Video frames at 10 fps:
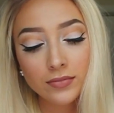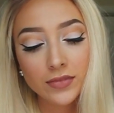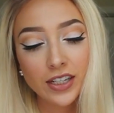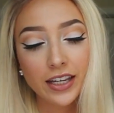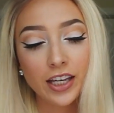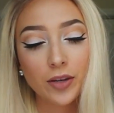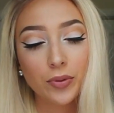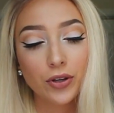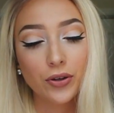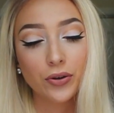to
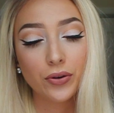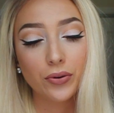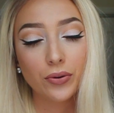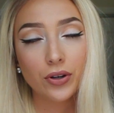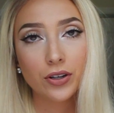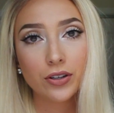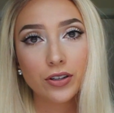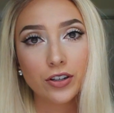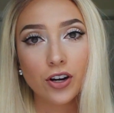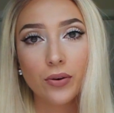keep you
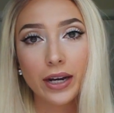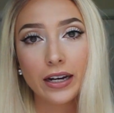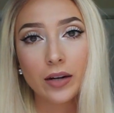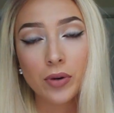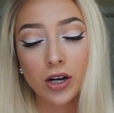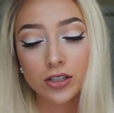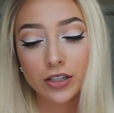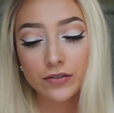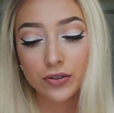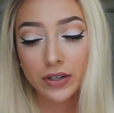going in a
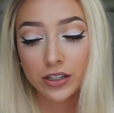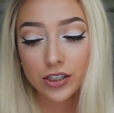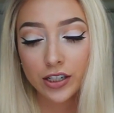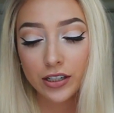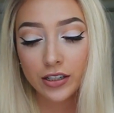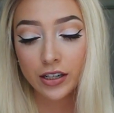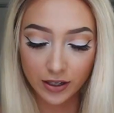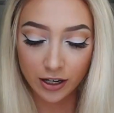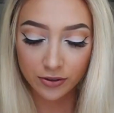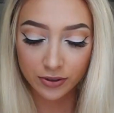positive direction.
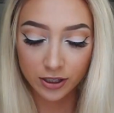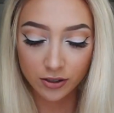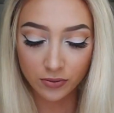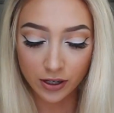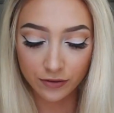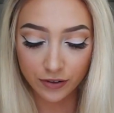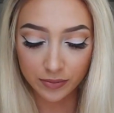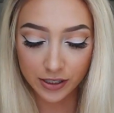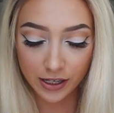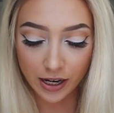I'll read the one
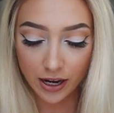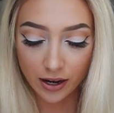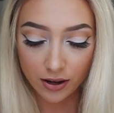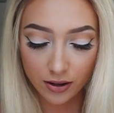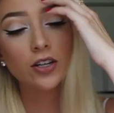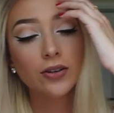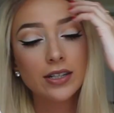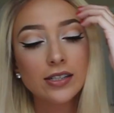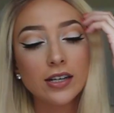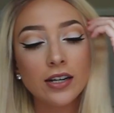from today. So
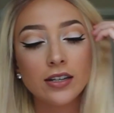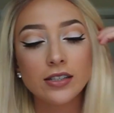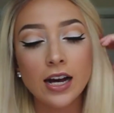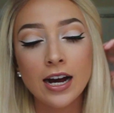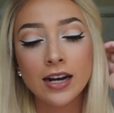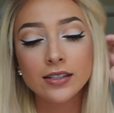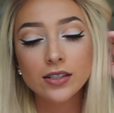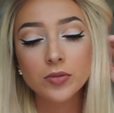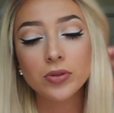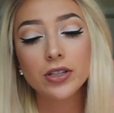it says,
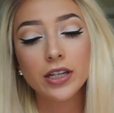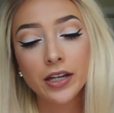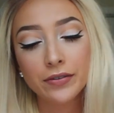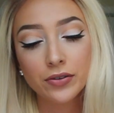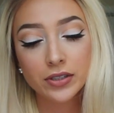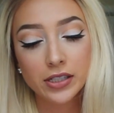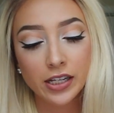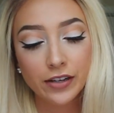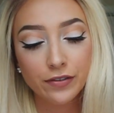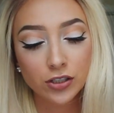ask, believe,
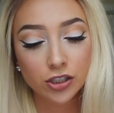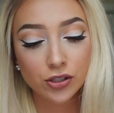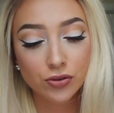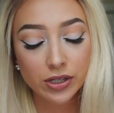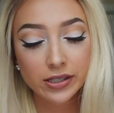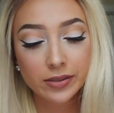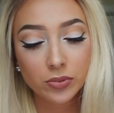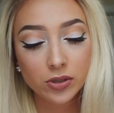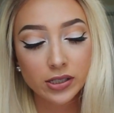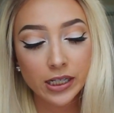receive. Just 3
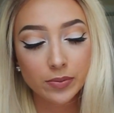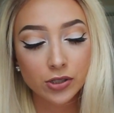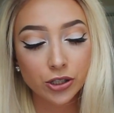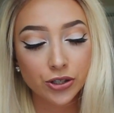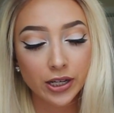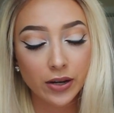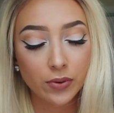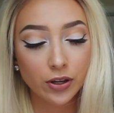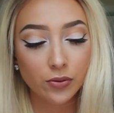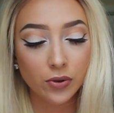simple steps to create
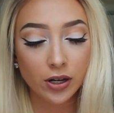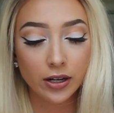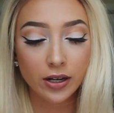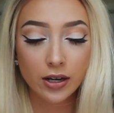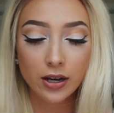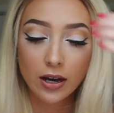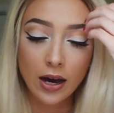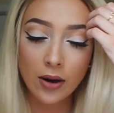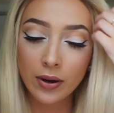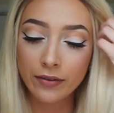what you want.
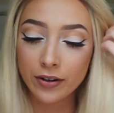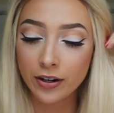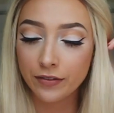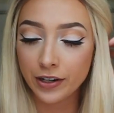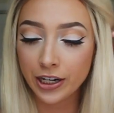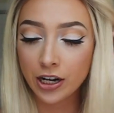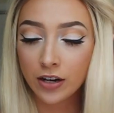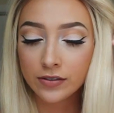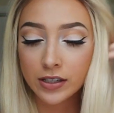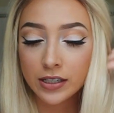However, very
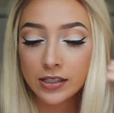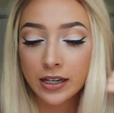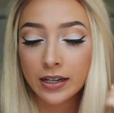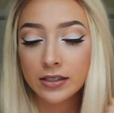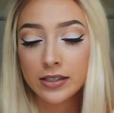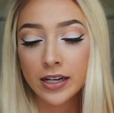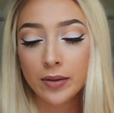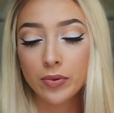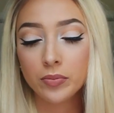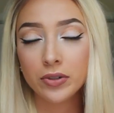often the second
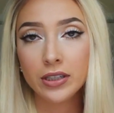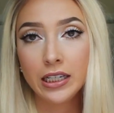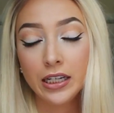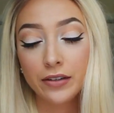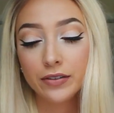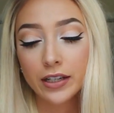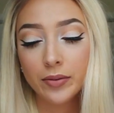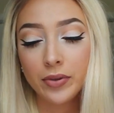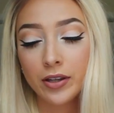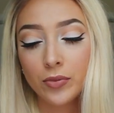step, believe,
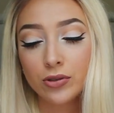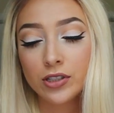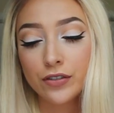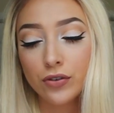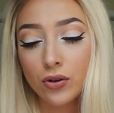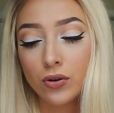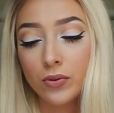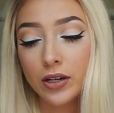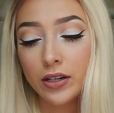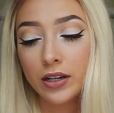can be the most difficult
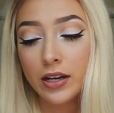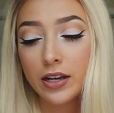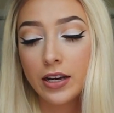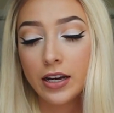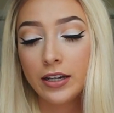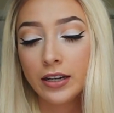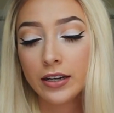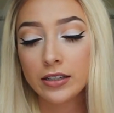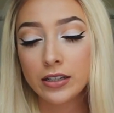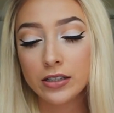one, and
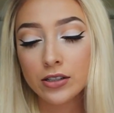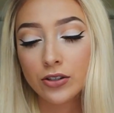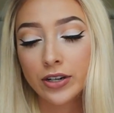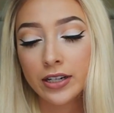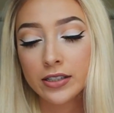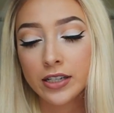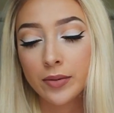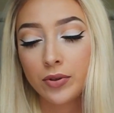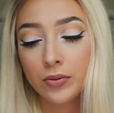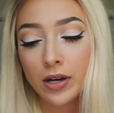yet it is the greatest
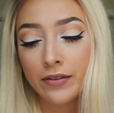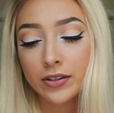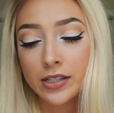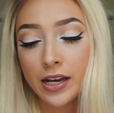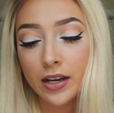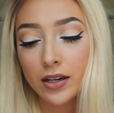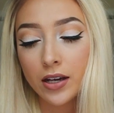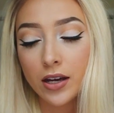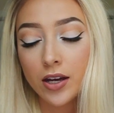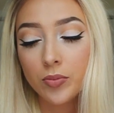step you will ever take.
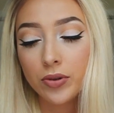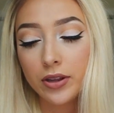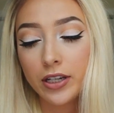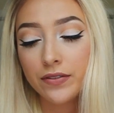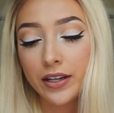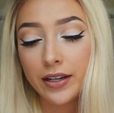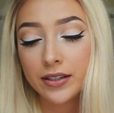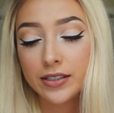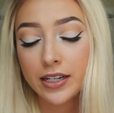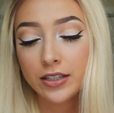Believing
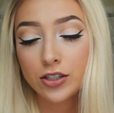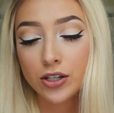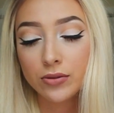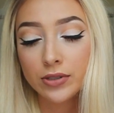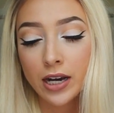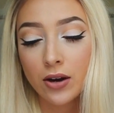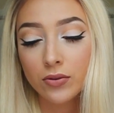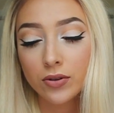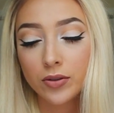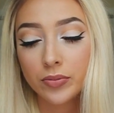contains no
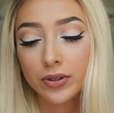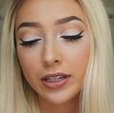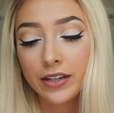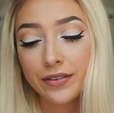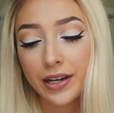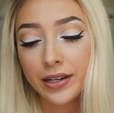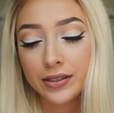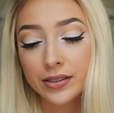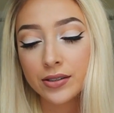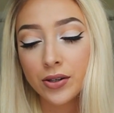doubt. Believing
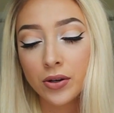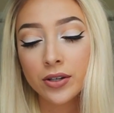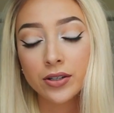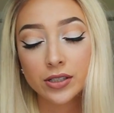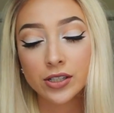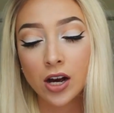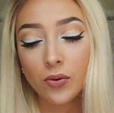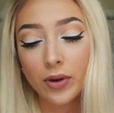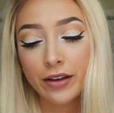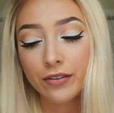does
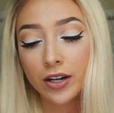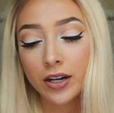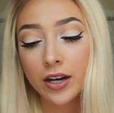not waver.